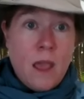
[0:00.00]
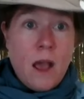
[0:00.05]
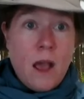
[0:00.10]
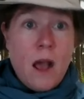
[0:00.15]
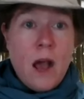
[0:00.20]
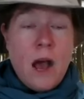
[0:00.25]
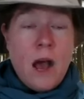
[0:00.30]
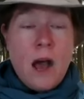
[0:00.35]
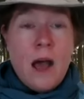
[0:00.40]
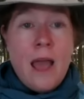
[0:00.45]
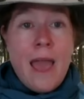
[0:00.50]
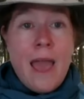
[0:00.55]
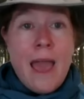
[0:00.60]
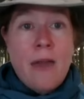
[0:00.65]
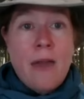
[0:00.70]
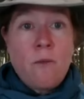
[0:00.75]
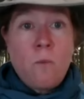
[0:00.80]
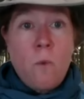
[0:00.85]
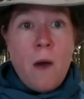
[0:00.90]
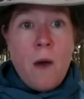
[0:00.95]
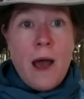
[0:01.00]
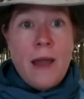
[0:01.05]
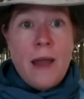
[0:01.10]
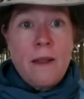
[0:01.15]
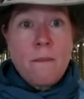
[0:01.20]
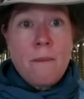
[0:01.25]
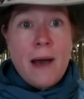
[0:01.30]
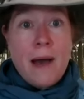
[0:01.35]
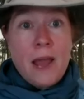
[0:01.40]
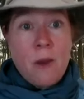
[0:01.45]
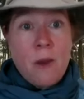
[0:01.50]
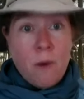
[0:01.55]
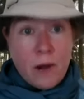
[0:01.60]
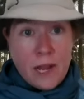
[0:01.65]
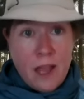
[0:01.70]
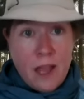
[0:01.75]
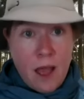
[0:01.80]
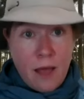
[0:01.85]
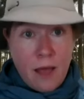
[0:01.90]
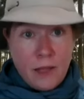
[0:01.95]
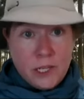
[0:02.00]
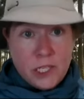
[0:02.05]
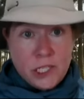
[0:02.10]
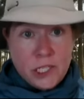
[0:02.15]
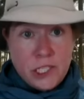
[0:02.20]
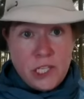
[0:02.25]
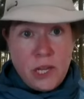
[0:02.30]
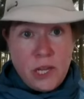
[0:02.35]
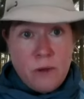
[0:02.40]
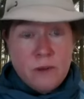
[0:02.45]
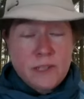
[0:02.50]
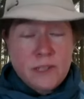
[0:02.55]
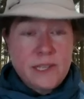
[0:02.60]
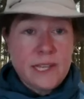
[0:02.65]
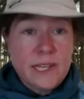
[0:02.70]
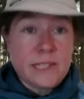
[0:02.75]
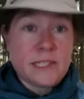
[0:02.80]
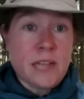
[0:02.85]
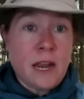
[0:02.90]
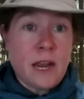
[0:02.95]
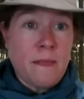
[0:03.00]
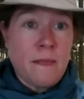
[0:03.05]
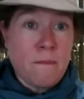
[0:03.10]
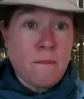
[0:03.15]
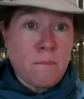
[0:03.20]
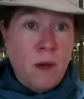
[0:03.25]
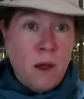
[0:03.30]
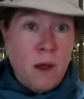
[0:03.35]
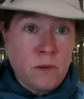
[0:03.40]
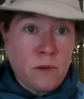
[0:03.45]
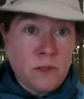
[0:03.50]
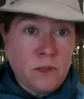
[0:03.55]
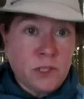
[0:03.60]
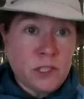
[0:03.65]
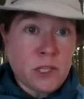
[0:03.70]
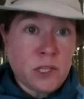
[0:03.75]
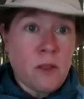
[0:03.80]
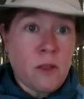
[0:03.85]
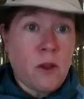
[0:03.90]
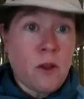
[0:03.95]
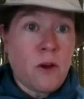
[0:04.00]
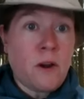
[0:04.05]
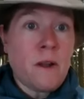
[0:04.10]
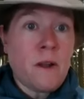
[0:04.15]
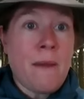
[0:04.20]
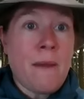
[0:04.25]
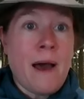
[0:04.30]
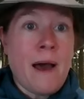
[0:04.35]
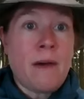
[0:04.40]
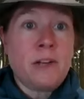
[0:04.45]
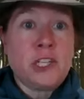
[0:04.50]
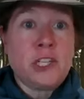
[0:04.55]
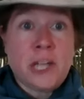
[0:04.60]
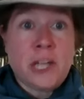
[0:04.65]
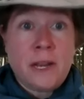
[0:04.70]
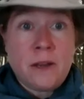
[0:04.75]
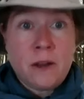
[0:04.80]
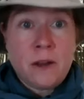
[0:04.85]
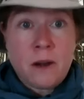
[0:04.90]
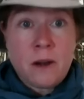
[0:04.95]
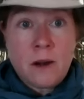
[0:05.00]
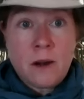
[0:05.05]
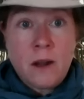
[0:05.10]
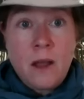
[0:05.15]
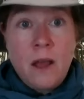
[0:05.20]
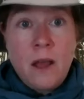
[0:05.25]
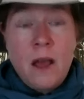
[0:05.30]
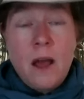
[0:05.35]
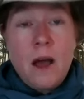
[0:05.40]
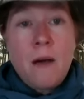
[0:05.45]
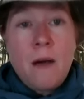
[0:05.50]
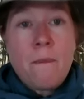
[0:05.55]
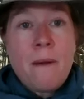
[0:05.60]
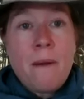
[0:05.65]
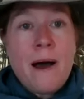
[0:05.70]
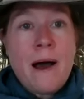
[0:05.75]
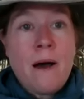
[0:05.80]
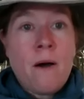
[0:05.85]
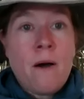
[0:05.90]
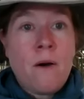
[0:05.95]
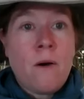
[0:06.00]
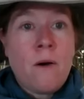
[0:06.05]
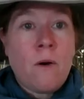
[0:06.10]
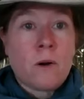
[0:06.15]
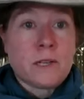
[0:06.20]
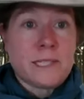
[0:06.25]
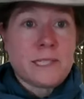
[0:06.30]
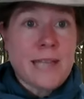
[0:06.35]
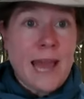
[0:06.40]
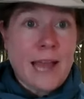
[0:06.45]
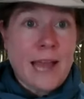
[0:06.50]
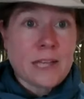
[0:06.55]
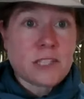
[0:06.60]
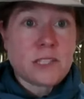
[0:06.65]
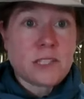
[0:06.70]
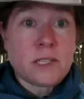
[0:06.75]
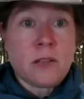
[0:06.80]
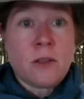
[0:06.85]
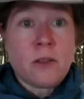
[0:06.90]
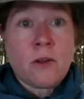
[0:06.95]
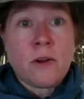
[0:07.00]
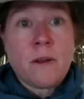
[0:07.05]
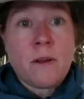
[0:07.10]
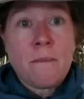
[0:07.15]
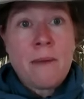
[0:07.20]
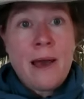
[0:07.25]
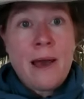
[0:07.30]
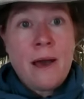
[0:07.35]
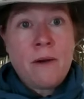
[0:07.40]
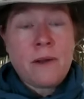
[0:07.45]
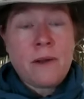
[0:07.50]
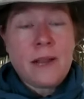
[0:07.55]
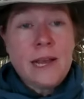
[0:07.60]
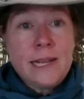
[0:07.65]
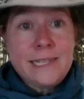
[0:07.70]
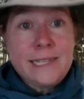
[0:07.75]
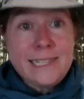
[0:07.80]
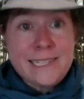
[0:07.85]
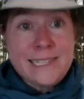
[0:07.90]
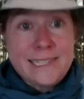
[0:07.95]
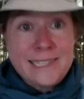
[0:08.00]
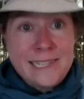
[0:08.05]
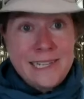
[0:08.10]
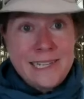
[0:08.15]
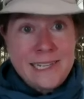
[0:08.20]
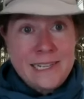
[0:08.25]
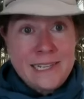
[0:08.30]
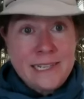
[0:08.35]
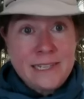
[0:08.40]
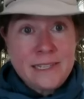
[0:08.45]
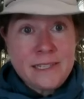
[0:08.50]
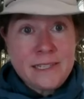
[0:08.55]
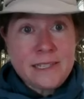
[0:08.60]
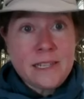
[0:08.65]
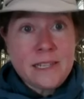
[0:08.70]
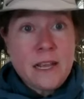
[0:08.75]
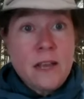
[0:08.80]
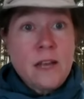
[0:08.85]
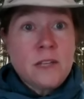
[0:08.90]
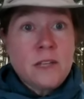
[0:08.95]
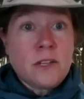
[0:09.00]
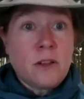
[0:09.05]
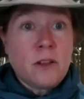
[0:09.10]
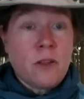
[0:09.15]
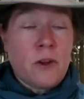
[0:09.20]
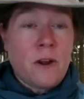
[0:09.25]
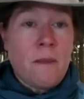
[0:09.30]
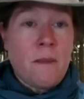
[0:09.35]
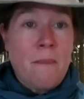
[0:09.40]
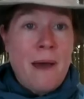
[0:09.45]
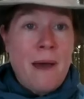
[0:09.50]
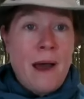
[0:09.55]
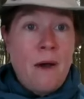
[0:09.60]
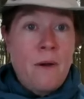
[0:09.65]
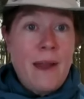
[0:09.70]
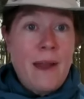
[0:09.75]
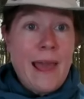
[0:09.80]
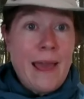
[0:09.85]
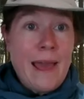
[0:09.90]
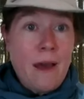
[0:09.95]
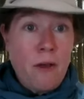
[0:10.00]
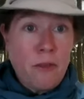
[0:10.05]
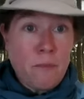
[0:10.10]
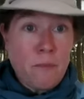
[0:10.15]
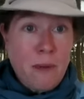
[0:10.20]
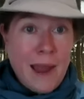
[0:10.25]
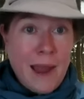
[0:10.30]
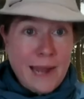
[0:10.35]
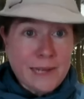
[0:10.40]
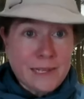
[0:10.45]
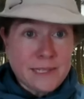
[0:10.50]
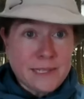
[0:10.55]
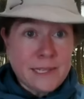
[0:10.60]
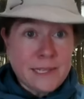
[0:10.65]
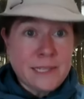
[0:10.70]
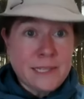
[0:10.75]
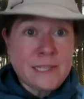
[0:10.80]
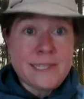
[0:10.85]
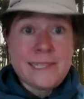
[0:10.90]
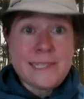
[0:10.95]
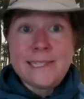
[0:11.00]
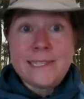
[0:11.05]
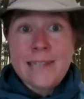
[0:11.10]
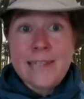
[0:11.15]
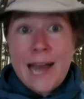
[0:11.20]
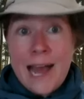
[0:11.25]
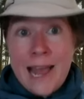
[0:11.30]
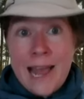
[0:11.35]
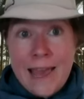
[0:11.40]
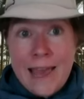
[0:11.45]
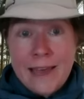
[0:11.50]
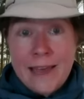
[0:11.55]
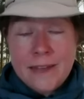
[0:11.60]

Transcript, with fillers: Uh, and what bioarchaeologists do is they study the bones to learn about gender, about or sex, to learn about disease, to learn about health practices, diet,